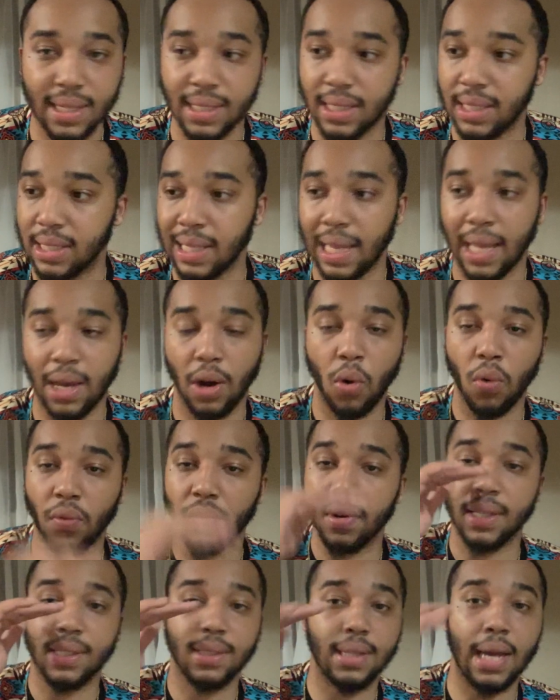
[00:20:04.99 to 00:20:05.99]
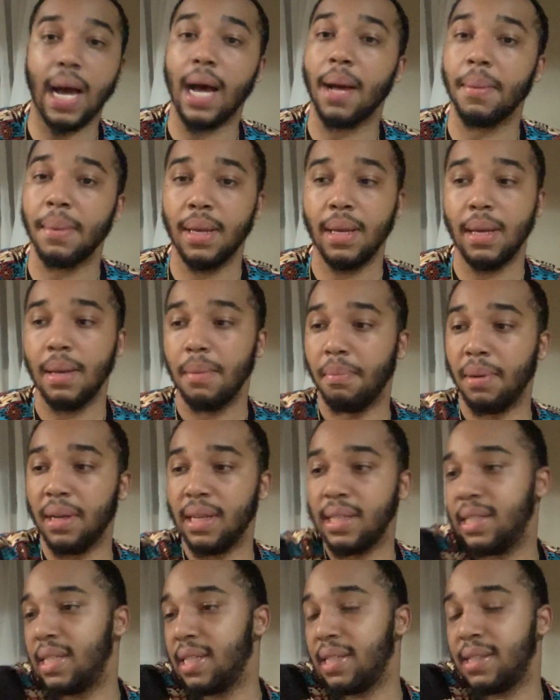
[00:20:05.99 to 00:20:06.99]
It's just like over the top, but
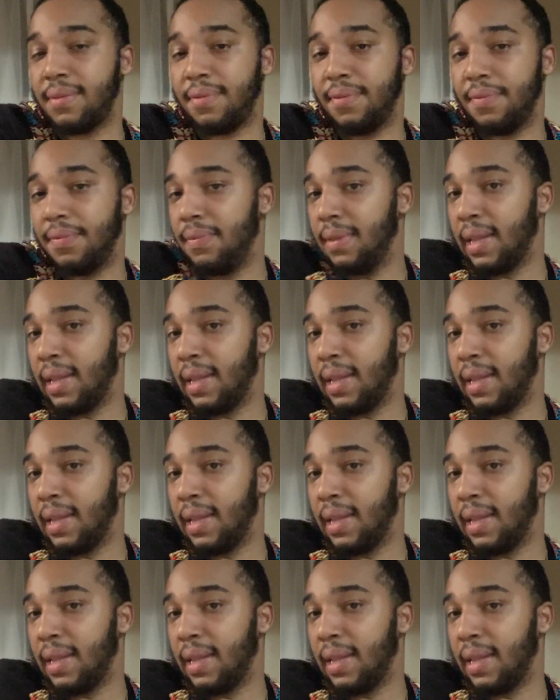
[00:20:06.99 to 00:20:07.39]
it's just